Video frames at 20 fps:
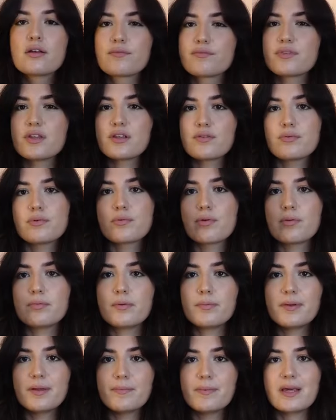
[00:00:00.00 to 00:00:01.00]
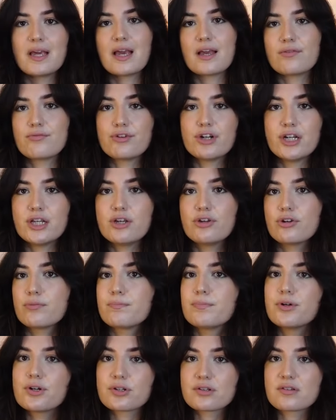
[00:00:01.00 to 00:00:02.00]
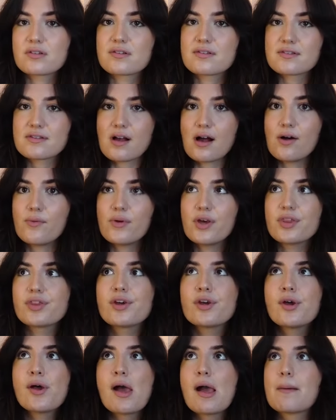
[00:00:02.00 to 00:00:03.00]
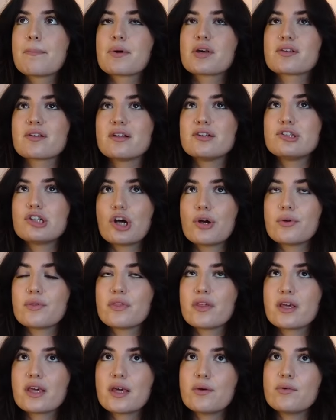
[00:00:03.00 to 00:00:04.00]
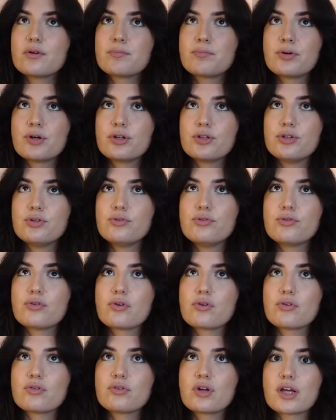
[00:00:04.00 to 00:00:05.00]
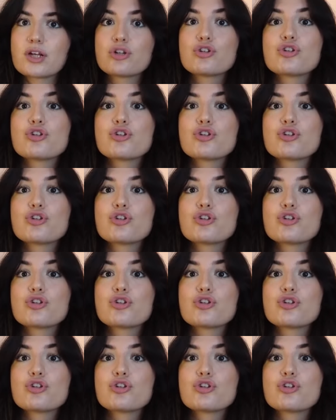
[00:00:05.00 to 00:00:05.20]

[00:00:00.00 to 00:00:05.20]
this would probably be a really good book to start with because I don't think it would put you like